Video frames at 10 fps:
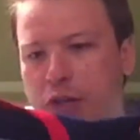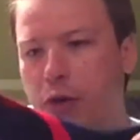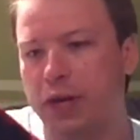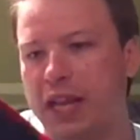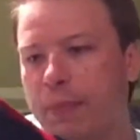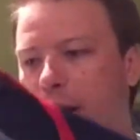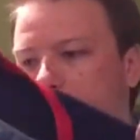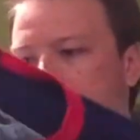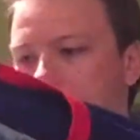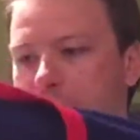no name
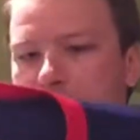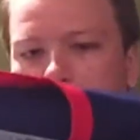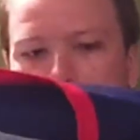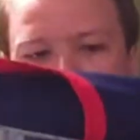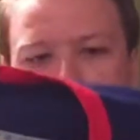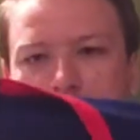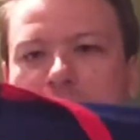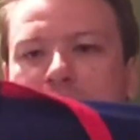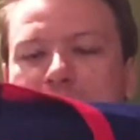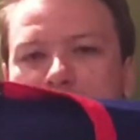on it. Although the
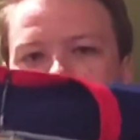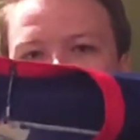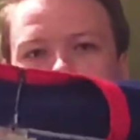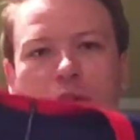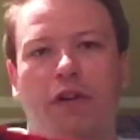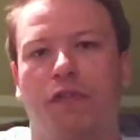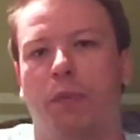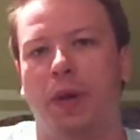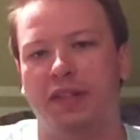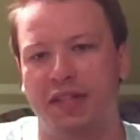classic look of
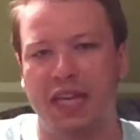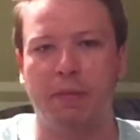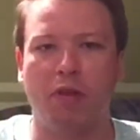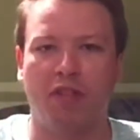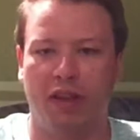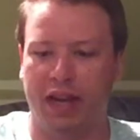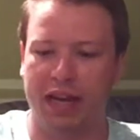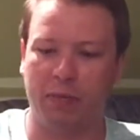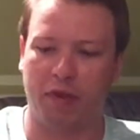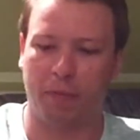from what Teemu
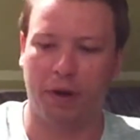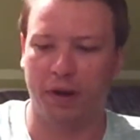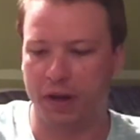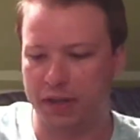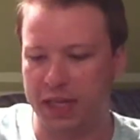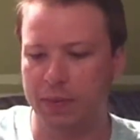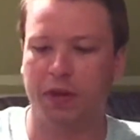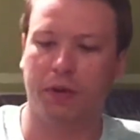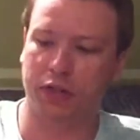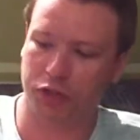Selanne was part of the team,
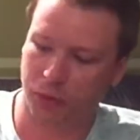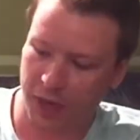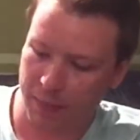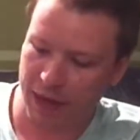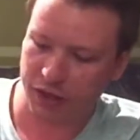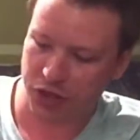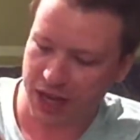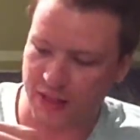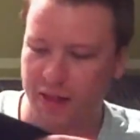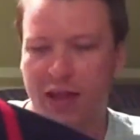the original Winnipeg
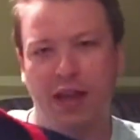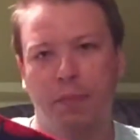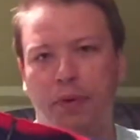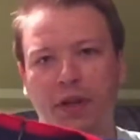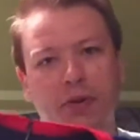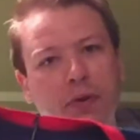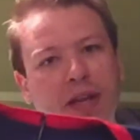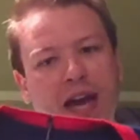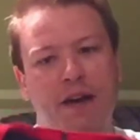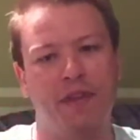Jets. Pretty cool
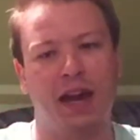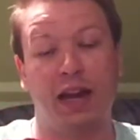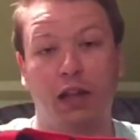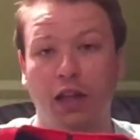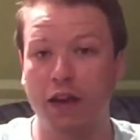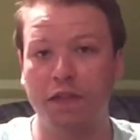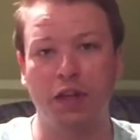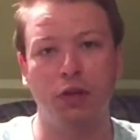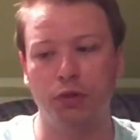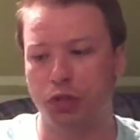to have that. I love
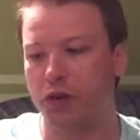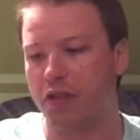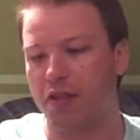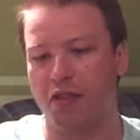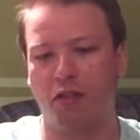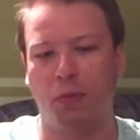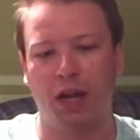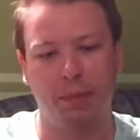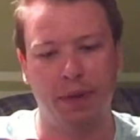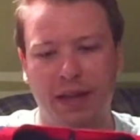the new jerseys as
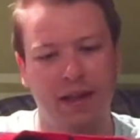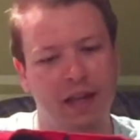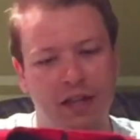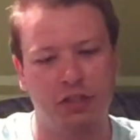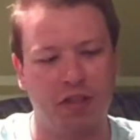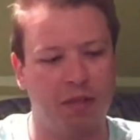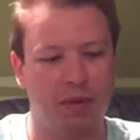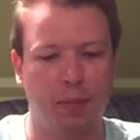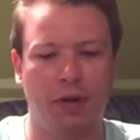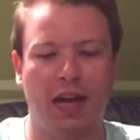well, but just
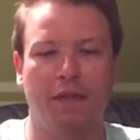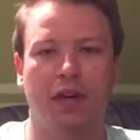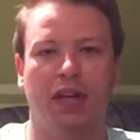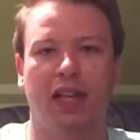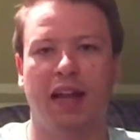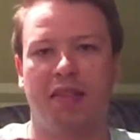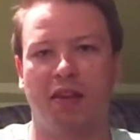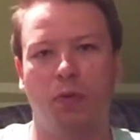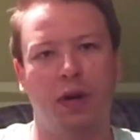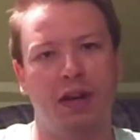something about having a
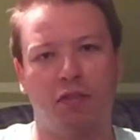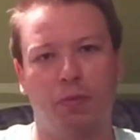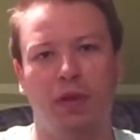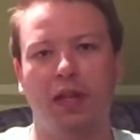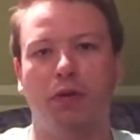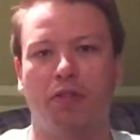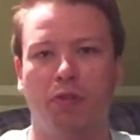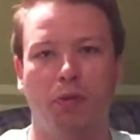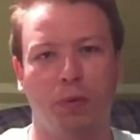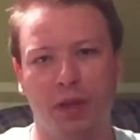classic one. It's really old
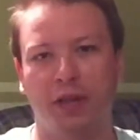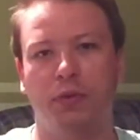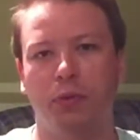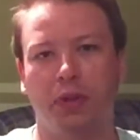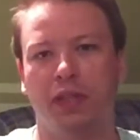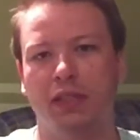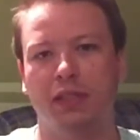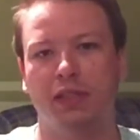school, really cool.